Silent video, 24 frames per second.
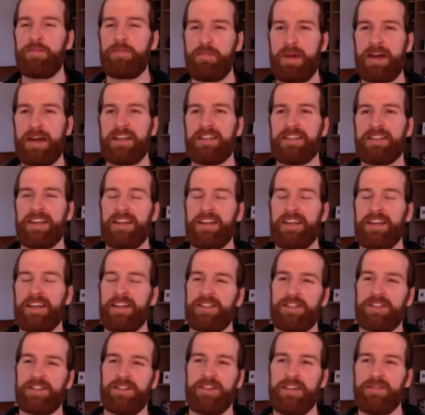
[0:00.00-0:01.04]

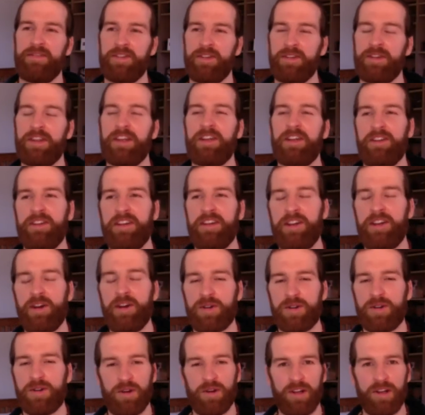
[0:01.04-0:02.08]
meditation, even though they don't
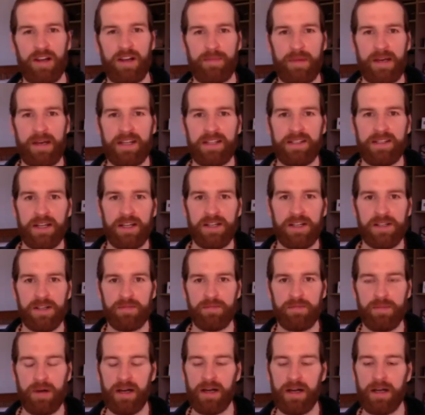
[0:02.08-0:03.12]
call it a meditation,
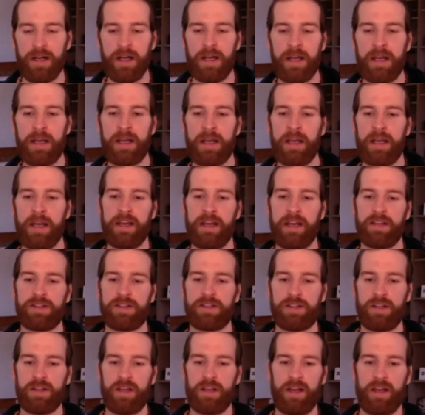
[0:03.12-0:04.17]
but
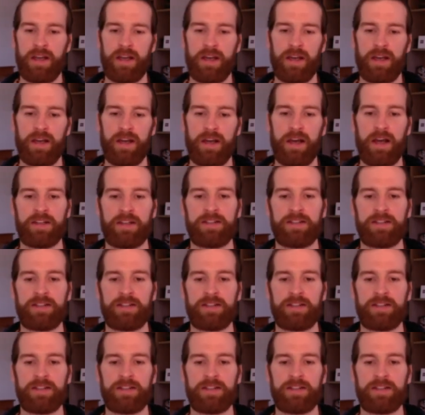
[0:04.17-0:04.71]
it's a